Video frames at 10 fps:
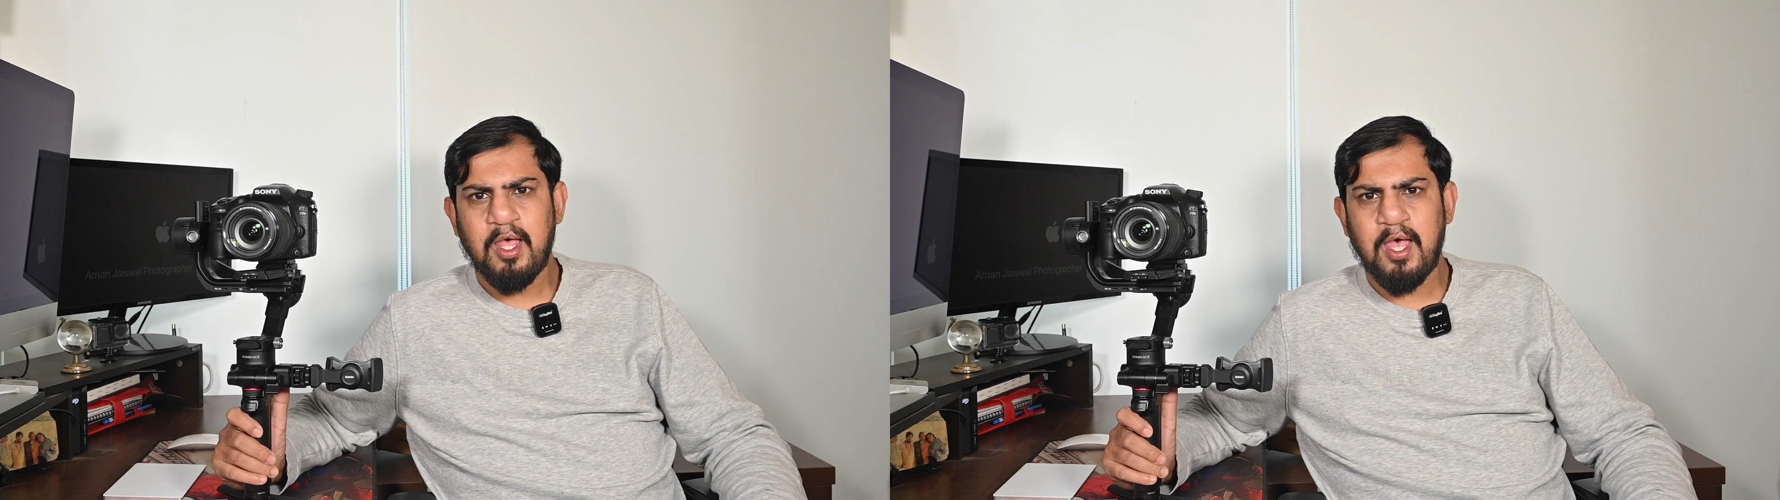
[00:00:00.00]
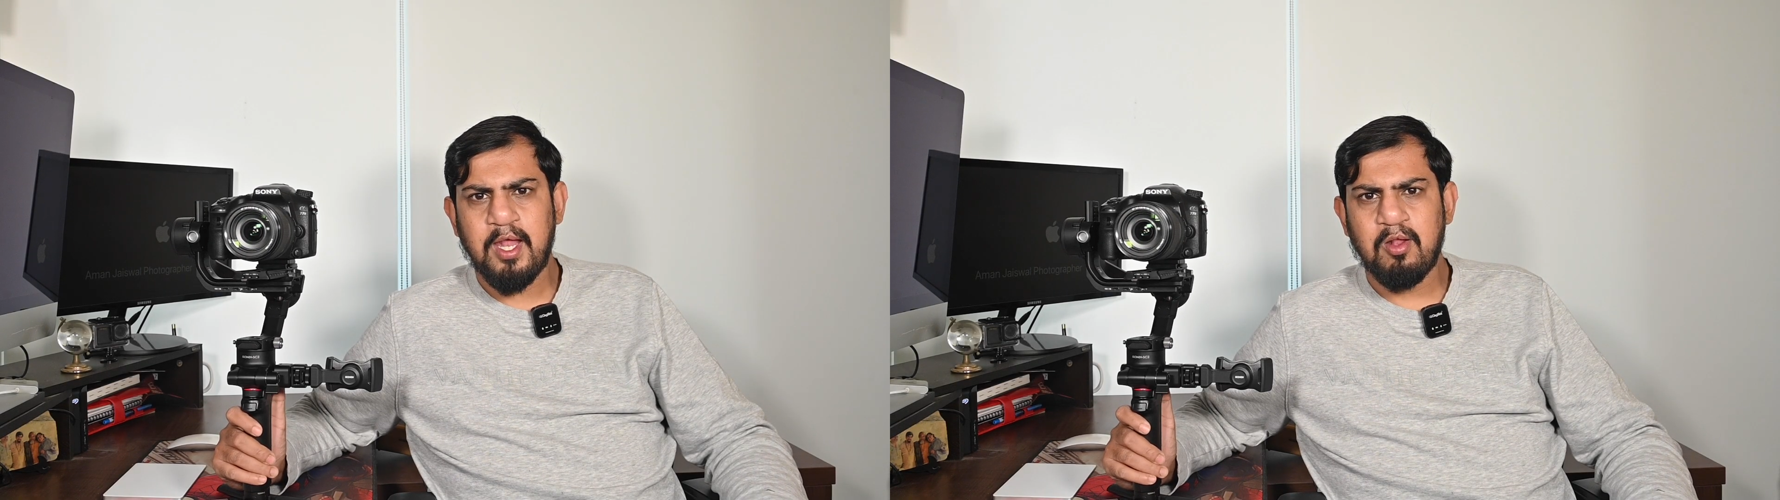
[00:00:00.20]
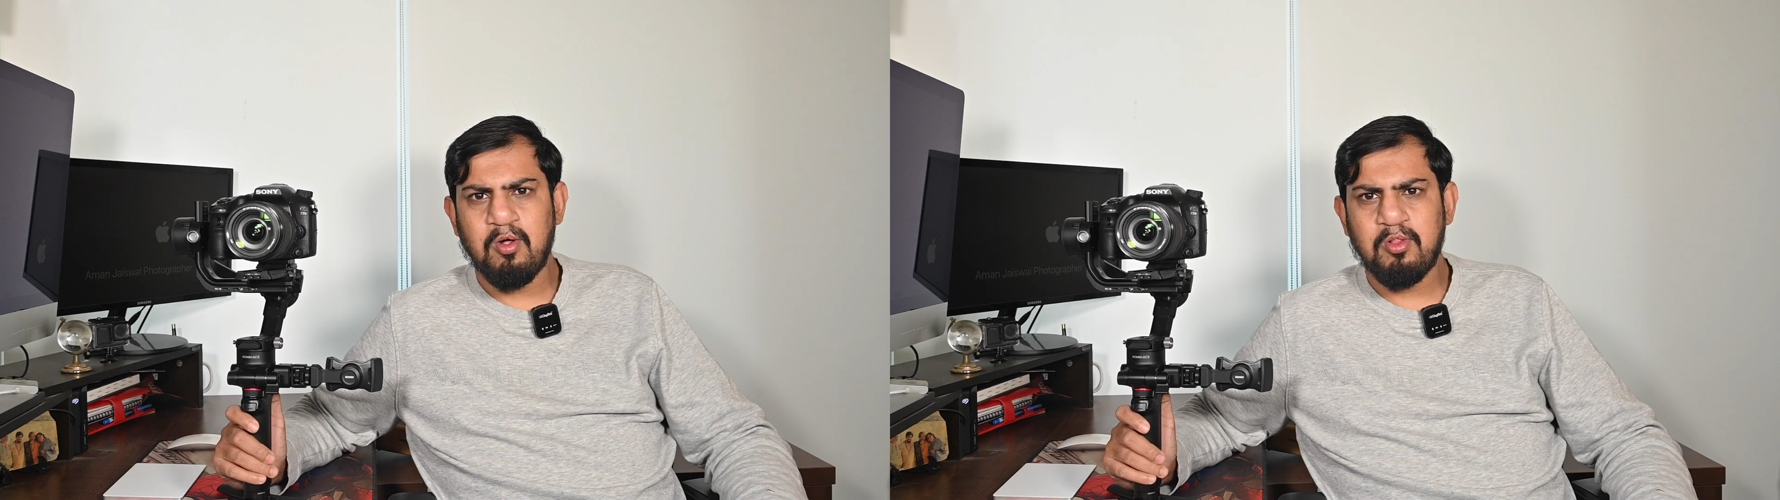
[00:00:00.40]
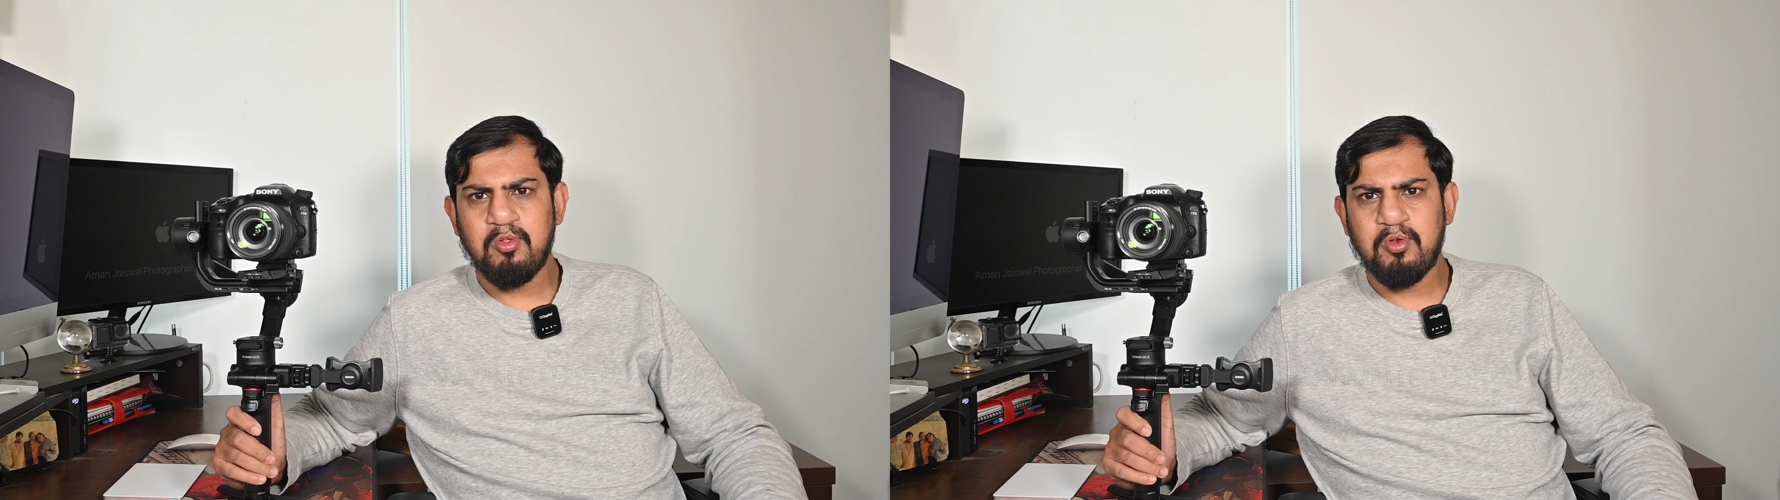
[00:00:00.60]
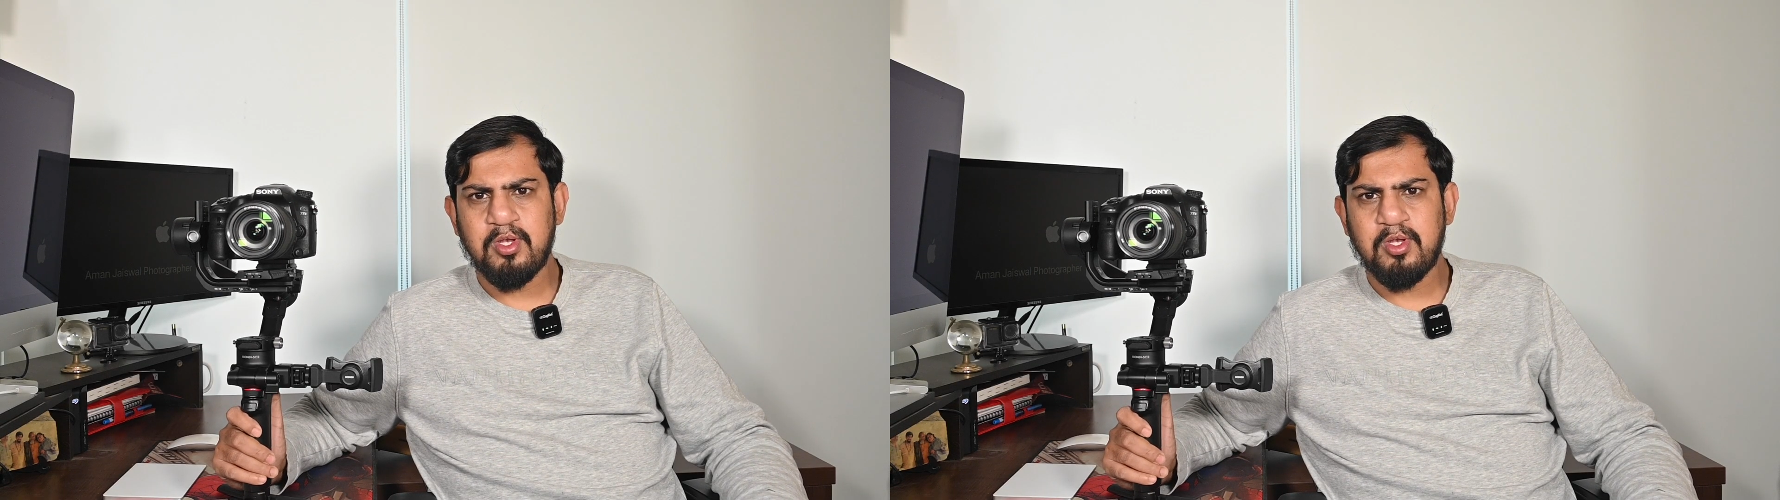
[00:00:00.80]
and also